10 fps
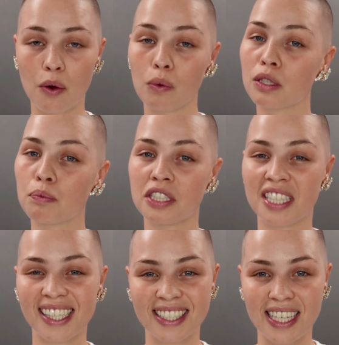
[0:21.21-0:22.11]
I want to
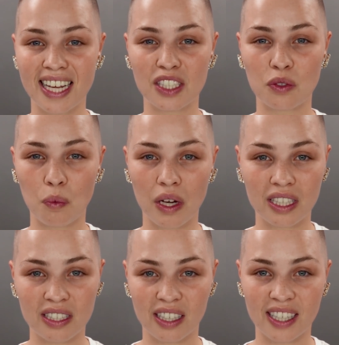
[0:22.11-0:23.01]
protect it as well
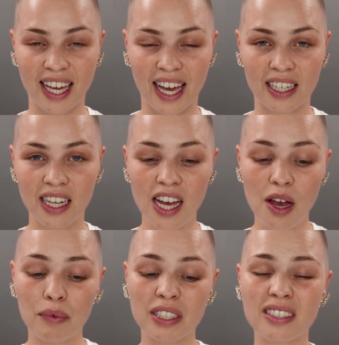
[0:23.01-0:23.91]
as I can,
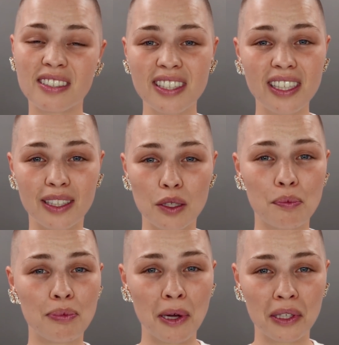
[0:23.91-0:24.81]
but still look
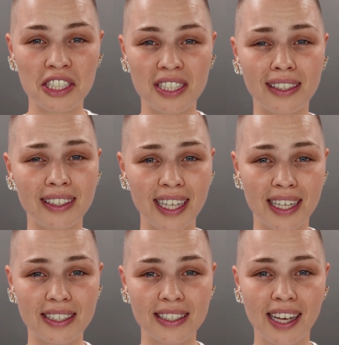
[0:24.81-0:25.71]
polished in the
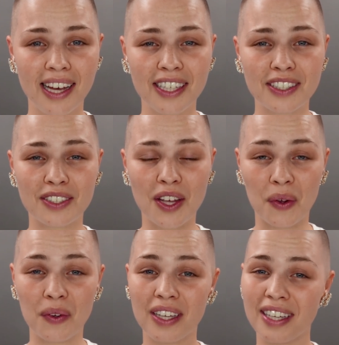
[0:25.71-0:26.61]
end.
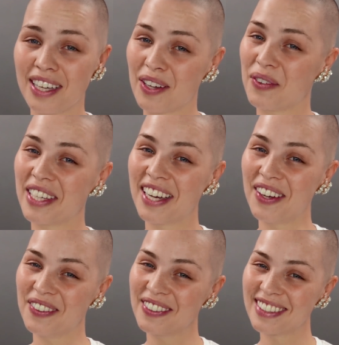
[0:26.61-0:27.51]
So here we
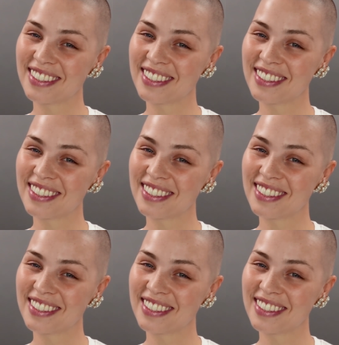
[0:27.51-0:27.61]
go.